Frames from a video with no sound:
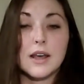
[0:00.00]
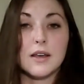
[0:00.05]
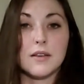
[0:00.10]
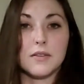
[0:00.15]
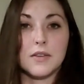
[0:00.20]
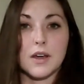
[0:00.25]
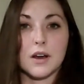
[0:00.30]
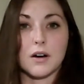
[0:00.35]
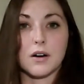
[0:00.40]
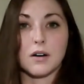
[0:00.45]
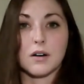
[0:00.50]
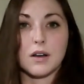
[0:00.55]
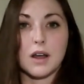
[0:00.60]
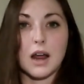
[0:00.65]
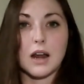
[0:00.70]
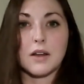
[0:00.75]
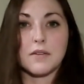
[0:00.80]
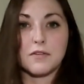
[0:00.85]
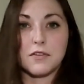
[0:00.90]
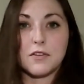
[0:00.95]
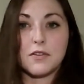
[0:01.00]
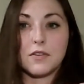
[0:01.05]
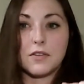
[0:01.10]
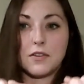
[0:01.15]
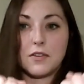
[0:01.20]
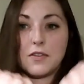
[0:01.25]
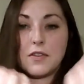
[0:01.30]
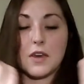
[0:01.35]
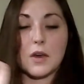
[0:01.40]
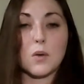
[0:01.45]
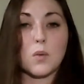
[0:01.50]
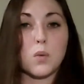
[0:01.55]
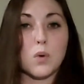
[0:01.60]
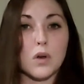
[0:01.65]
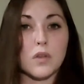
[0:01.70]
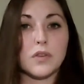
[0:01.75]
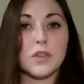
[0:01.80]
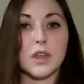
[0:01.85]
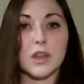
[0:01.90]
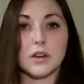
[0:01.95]
They're kind of thick
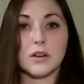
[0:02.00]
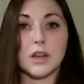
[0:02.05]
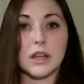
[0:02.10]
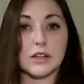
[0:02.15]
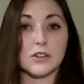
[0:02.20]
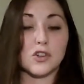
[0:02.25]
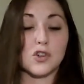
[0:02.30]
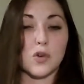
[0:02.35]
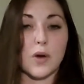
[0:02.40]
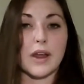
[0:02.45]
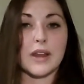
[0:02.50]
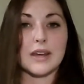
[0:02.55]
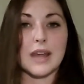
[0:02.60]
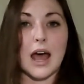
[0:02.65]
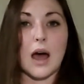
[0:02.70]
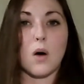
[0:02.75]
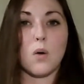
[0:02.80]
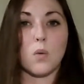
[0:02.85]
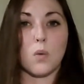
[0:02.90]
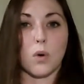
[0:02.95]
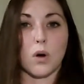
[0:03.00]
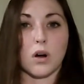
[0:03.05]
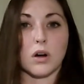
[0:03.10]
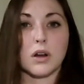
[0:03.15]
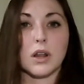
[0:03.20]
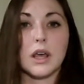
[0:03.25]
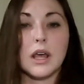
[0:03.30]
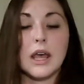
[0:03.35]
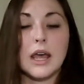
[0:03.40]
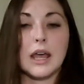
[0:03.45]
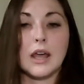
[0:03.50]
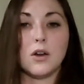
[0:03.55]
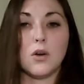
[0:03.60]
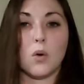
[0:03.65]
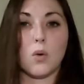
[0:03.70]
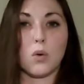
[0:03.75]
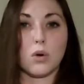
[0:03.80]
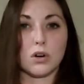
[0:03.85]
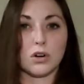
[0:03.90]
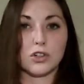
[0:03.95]
wood that is trained outward in
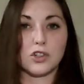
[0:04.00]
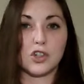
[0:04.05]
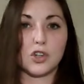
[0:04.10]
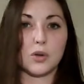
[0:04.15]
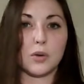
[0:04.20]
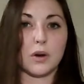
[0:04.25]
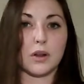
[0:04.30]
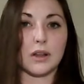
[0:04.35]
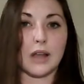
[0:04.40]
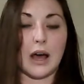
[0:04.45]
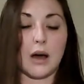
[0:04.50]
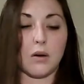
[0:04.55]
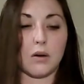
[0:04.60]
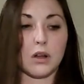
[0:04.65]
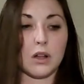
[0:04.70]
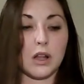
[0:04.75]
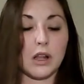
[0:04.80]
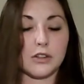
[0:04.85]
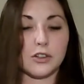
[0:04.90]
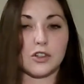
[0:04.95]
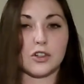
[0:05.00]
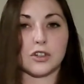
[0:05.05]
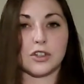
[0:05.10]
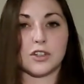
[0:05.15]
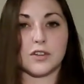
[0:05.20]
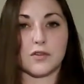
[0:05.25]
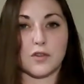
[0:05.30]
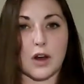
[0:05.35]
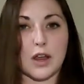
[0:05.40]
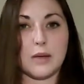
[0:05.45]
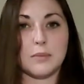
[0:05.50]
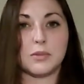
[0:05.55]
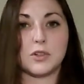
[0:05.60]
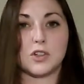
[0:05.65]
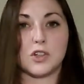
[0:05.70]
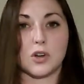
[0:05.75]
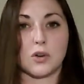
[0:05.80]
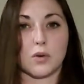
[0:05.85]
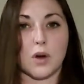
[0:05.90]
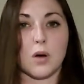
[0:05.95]
order to allow clusters of grapes
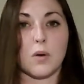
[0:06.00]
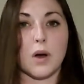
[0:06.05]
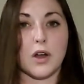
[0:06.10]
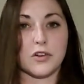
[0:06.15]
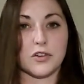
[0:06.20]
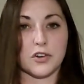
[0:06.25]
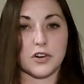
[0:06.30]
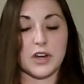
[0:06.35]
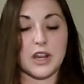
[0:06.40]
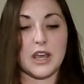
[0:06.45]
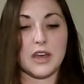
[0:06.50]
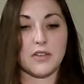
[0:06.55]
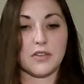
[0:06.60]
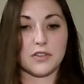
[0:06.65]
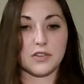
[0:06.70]
to grow underneath.